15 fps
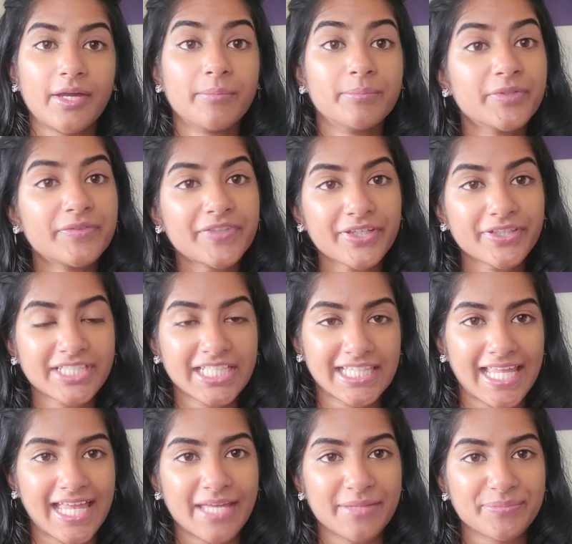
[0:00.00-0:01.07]
Moving on to
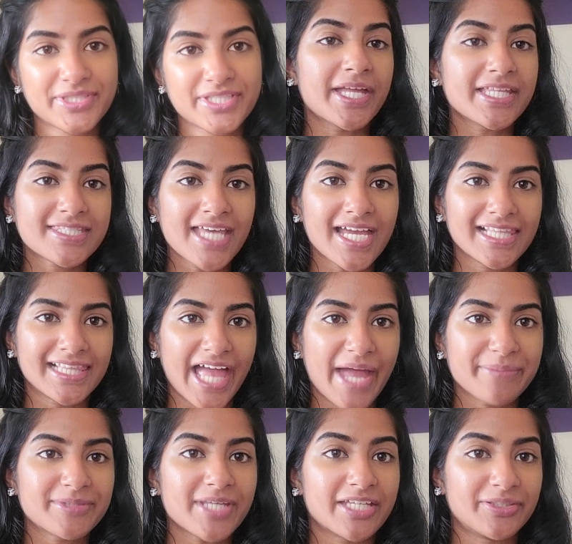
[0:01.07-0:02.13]
labs. MedSci
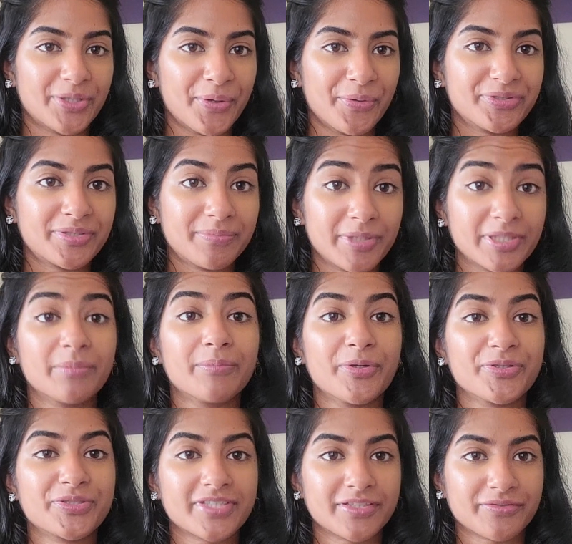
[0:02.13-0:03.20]
labs are known to be the
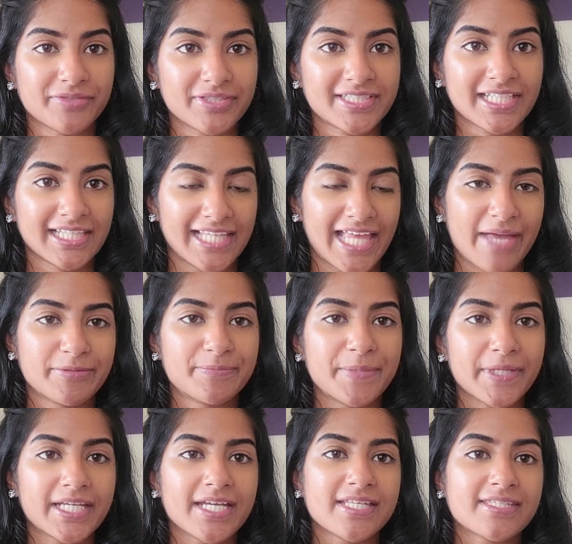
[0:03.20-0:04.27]
most interesting labs
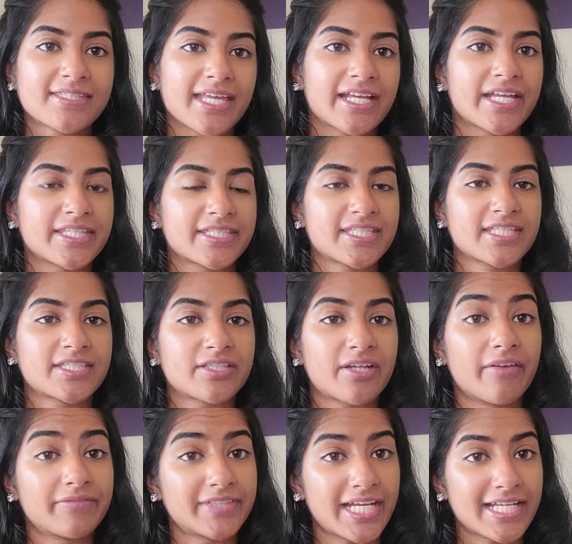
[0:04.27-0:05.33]
because they consist
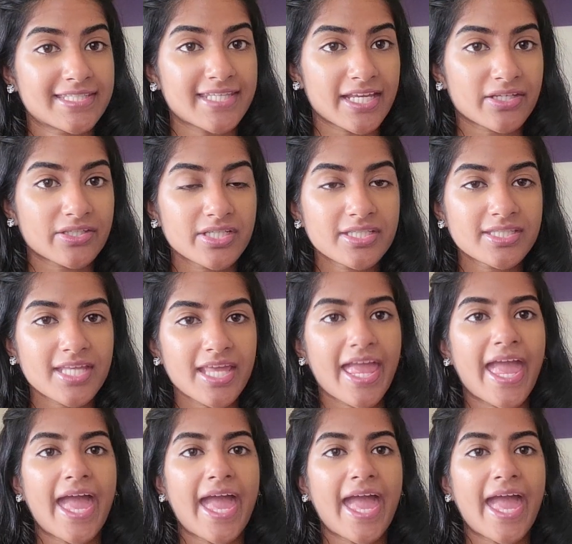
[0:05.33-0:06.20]
of dissections